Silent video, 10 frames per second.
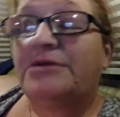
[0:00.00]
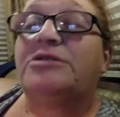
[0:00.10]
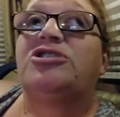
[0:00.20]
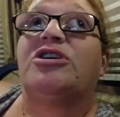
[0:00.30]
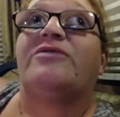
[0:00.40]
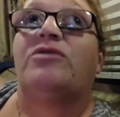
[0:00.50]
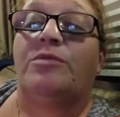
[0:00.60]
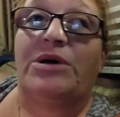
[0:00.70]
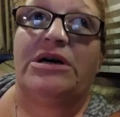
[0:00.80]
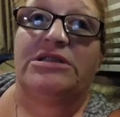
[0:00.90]
cheerful,
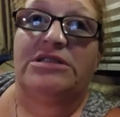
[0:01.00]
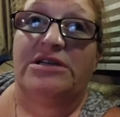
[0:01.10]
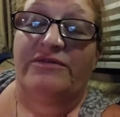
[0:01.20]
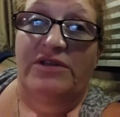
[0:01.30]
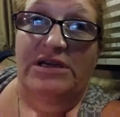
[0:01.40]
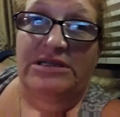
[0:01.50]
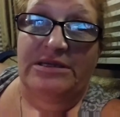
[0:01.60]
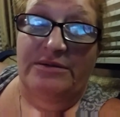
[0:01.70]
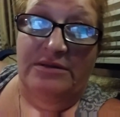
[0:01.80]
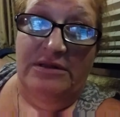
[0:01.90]
positive things
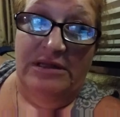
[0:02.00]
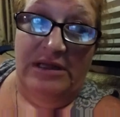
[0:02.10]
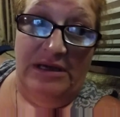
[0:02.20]
that